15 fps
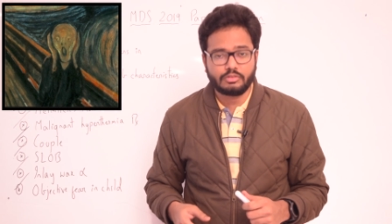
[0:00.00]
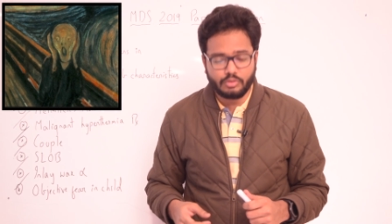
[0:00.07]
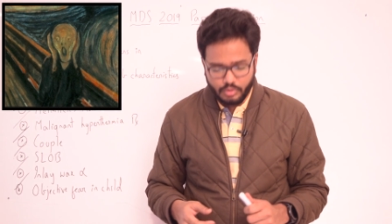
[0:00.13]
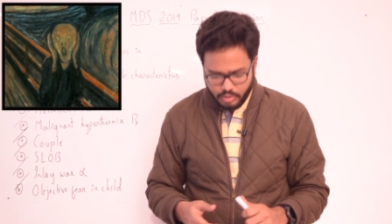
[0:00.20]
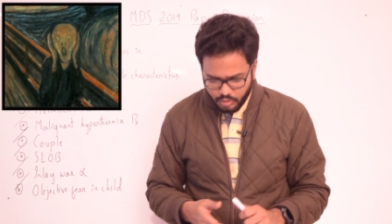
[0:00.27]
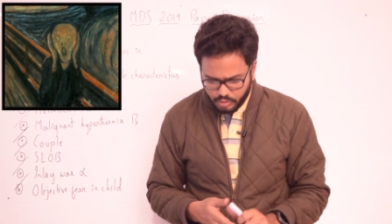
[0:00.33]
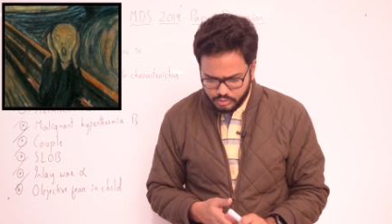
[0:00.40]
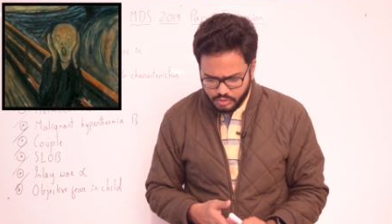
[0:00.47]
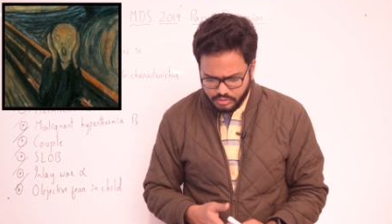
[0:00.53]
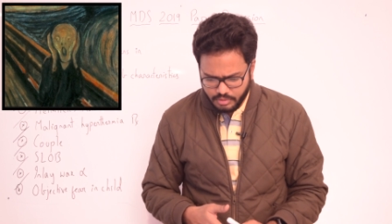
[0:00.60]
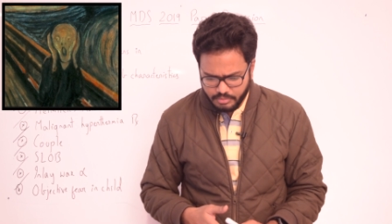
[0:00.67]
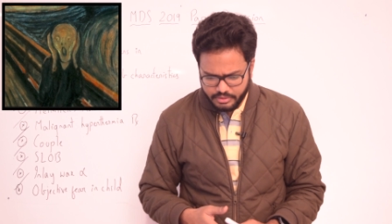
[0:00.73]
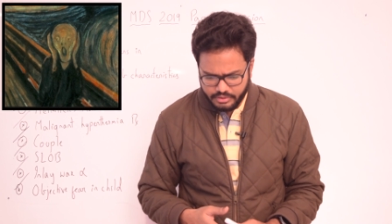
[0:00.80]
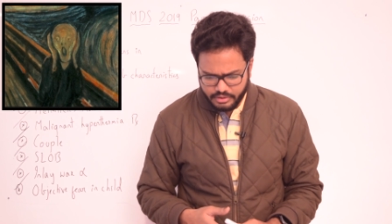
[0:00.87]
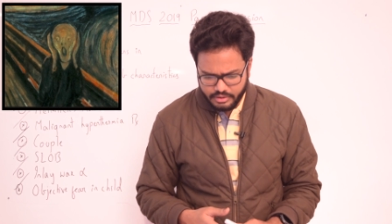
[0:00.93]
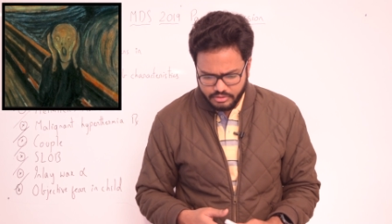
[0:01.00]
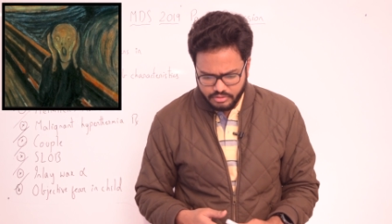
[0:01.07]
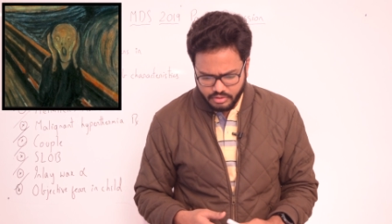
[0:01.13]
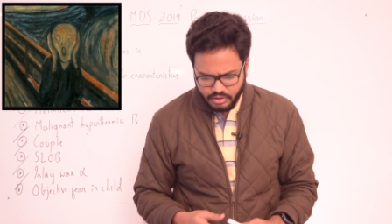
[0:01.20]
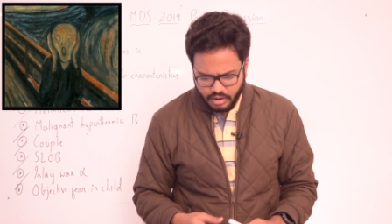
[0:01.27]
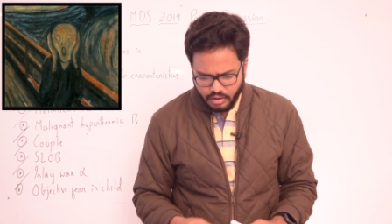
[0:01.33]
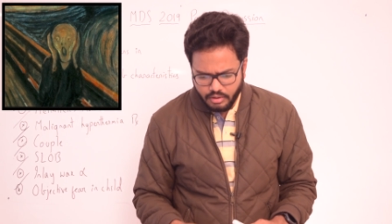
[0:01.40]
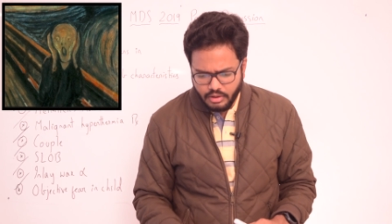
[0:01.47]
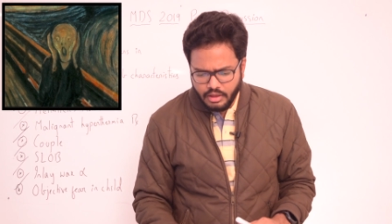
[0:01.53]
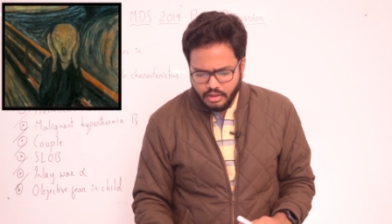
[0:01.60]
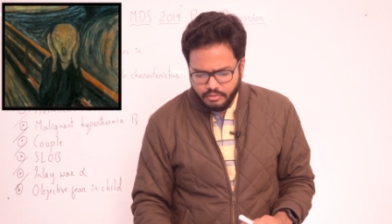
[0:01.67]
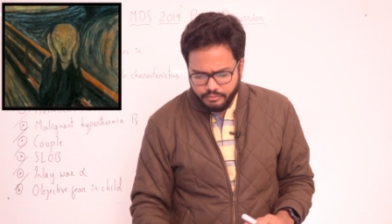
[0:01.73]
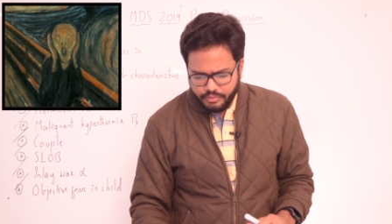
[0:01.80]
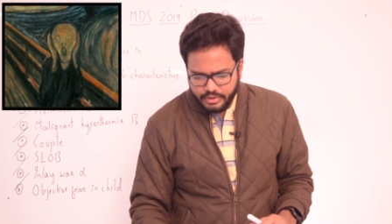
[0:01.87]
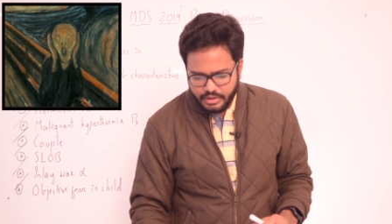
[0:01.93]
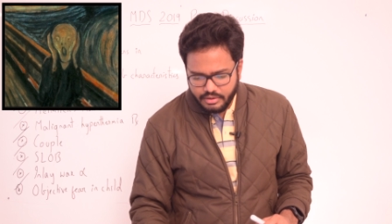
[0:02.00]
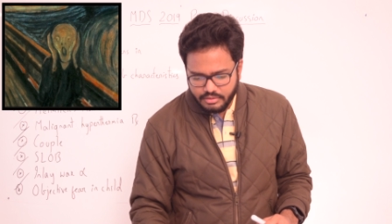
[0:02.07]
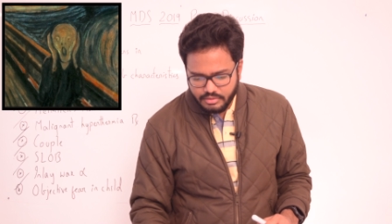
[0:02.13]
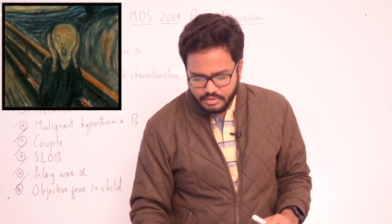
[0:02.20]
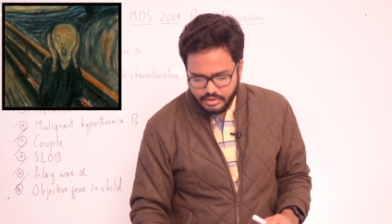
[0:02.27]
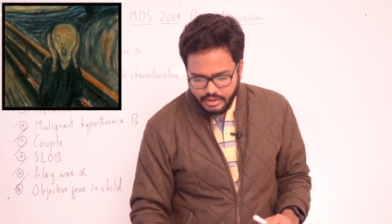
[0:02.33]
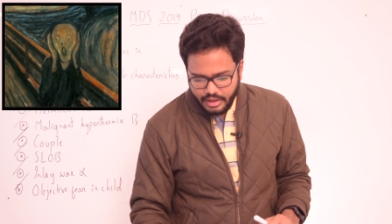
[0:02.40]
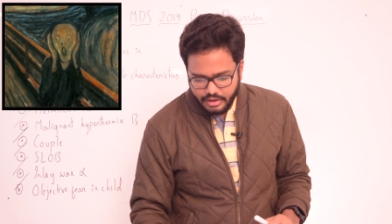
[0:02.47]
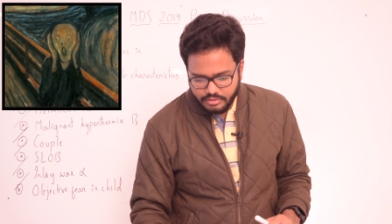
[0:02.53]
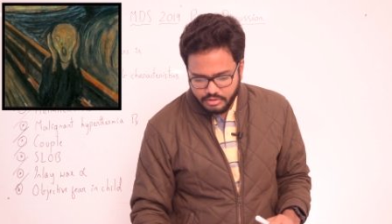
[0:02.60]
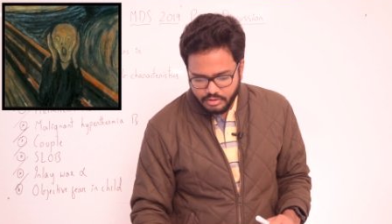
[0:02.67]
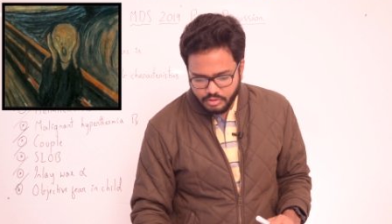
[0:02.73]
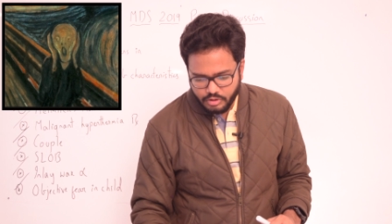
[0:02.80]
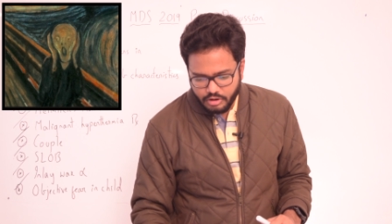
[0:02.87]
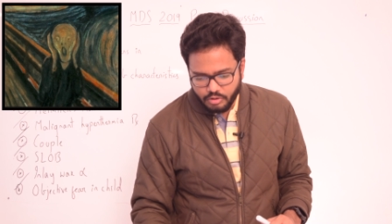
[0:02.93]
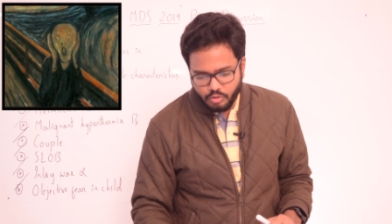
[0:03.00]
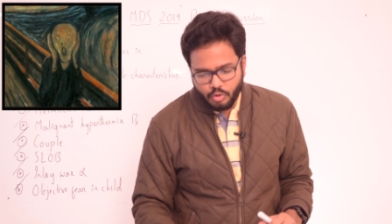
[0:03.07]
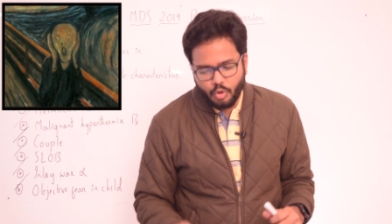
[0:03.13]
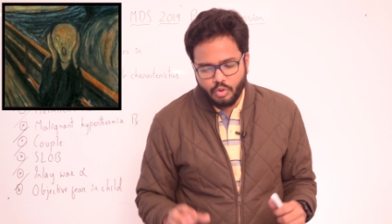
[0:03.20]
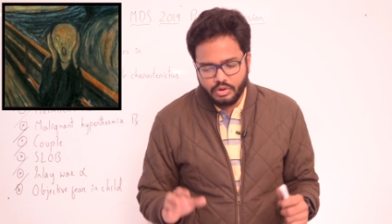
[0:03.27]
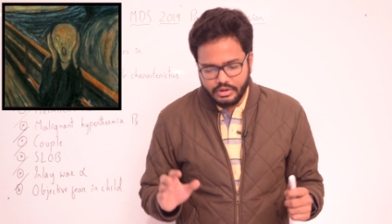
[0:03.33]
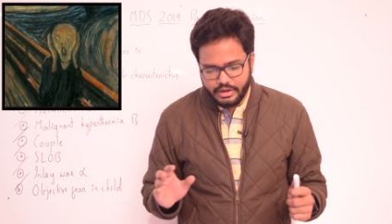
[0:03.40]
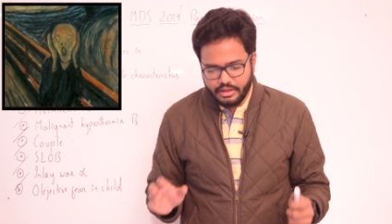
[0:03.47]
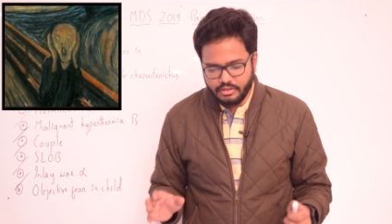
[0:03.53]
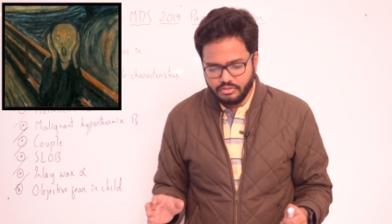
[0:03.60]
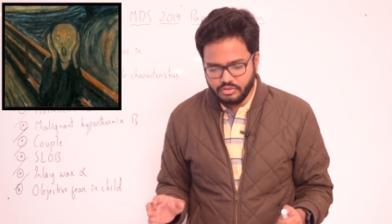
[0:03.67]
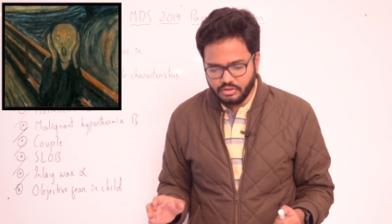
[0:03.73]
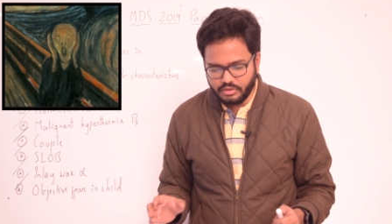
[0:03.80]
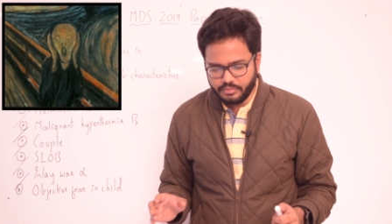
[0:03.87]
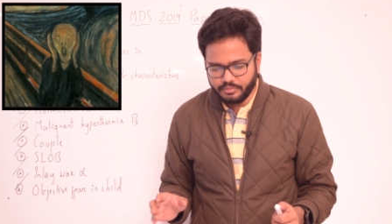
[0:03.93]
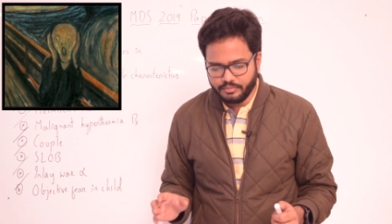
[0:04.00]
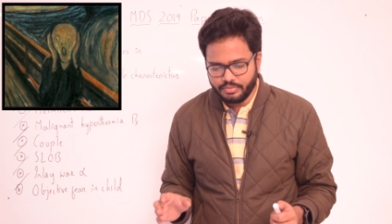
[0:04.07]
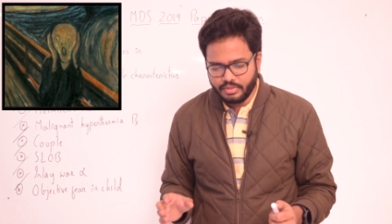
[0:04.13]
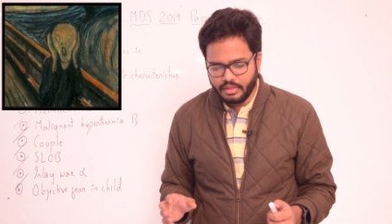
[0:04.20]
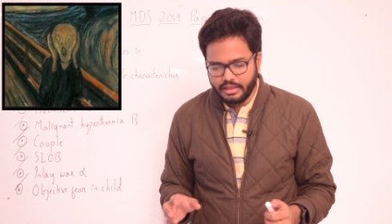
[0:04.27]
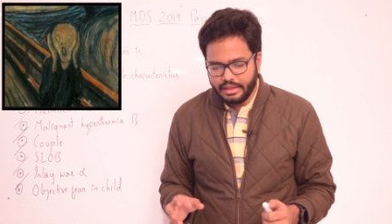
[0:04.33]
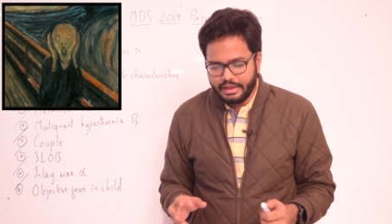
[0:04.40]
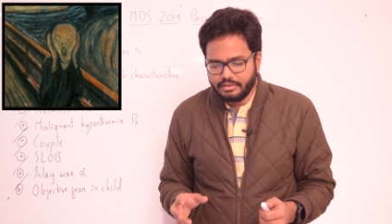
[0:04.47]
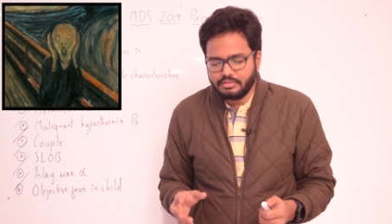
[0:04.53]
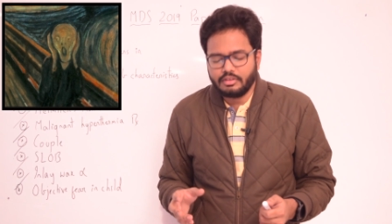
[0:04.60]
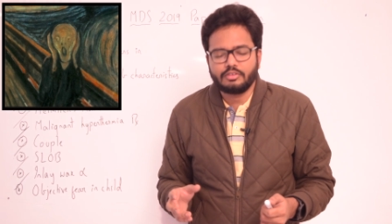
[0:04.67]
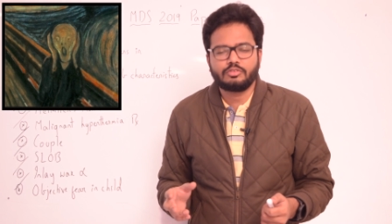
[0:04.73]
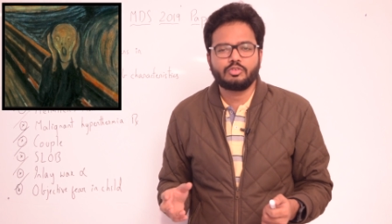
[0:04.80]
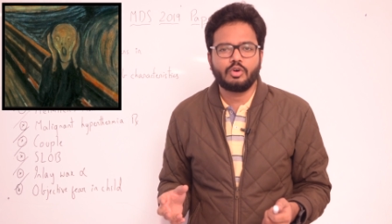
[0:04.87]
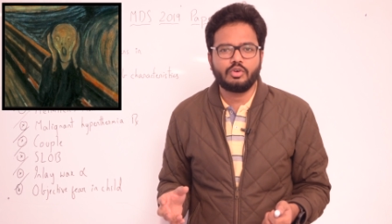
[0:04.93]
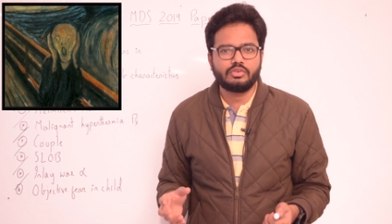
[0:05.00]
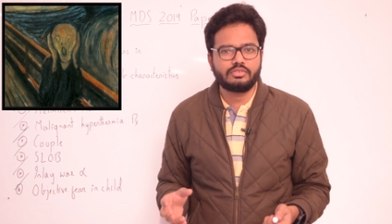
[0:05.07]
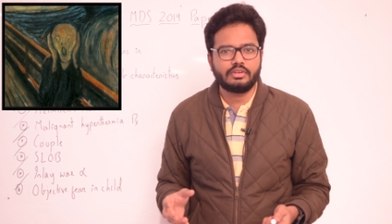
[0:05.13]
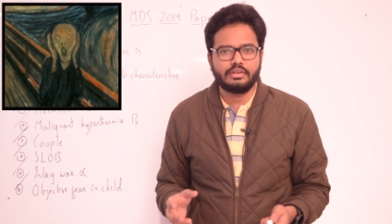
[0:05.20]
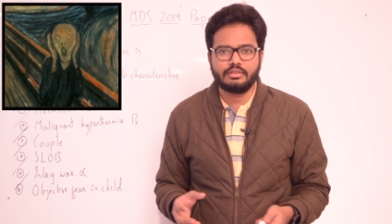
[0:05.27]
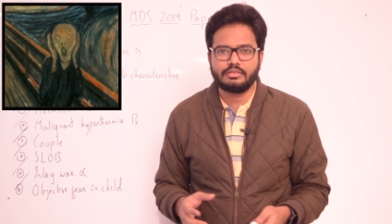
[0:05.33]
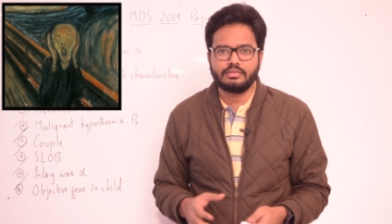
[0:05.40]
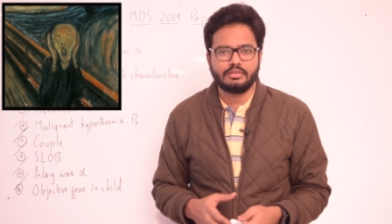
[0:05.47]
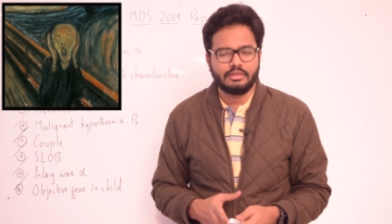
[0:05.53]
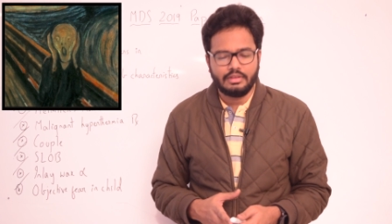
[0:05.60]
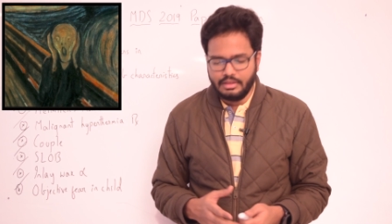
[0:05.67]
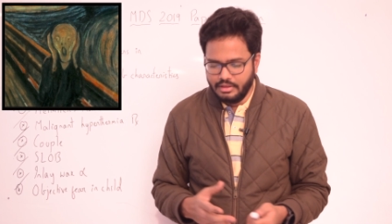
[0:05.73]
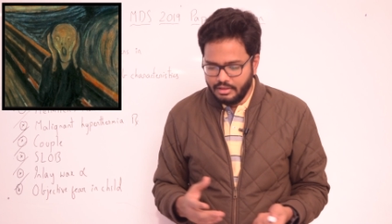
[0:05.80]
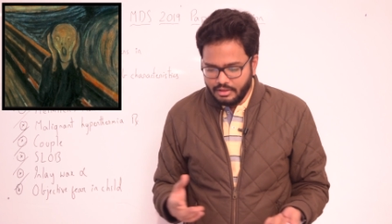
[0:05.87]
So we'll go through some literature now. Fear is a reaction to a known danger. Its source is